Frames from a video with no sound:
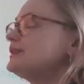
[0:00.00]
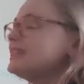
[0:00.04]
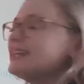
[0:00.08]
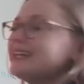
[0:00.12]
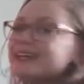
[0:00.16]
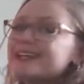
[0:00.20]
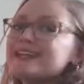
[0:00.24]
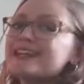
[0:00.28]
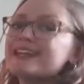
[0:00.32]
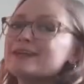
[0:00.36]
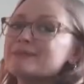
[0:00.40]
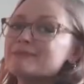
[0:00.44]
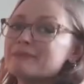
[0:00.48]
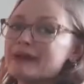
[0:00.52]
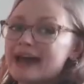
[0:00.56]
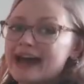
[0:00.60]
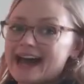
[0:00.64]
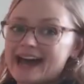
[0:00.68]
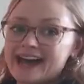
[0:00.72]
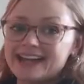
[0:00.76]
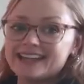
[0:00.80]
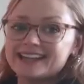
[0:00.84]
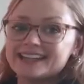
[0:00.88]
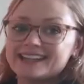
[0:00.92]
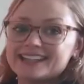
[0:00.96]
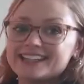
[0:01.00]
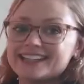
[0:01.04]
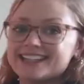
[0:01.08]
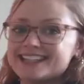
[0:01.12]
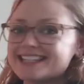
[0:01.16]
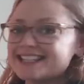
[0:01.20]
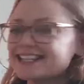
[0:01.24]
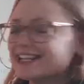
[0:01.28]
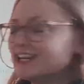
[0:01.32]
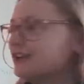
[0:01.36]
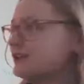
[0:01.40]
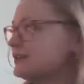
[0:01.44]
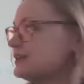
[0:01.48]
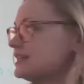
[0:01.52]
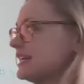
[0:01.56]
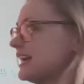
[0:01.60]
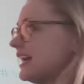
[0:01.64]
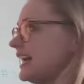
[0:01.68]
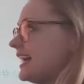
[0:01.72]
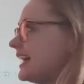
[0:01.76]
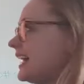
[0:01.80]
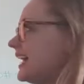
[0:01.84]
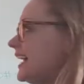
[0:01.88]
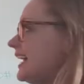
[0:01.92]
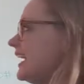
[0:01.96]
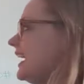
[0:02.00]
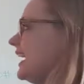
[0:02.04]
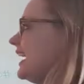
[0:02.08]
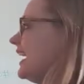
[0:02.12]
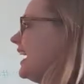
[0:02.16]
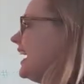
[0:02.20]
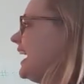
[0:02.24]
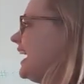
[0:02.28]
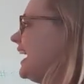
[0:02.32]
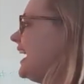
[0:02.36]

uniquely bad in San Jose.